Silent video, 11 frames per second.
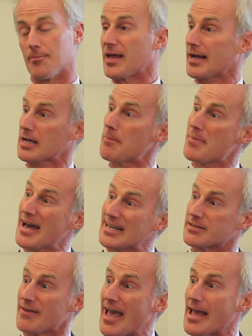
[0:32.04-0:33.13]
That
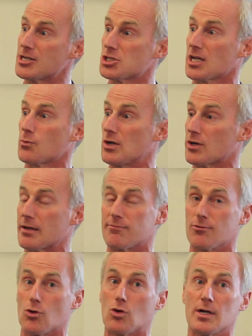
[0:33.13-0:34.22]
competitive edge that we're looking
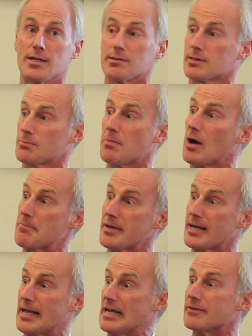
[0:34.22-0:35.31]
for might be
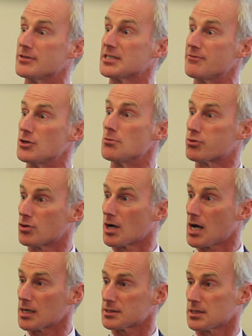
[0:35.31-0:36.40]
an innovative new
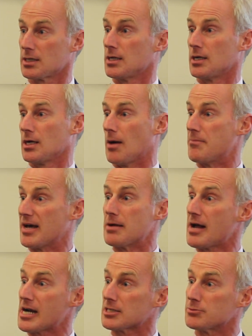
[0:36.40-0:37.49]
product, a better
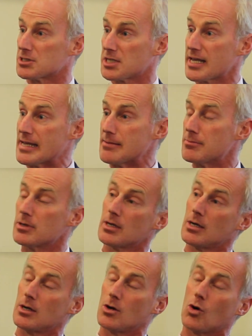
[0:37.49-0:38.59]
management team,
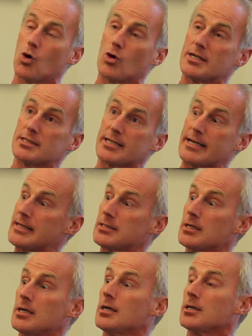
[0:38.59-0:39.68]
or
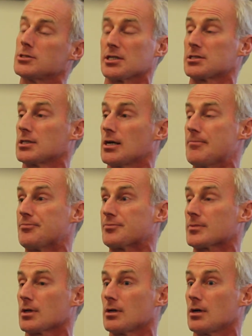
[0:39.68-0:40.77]
indeed just a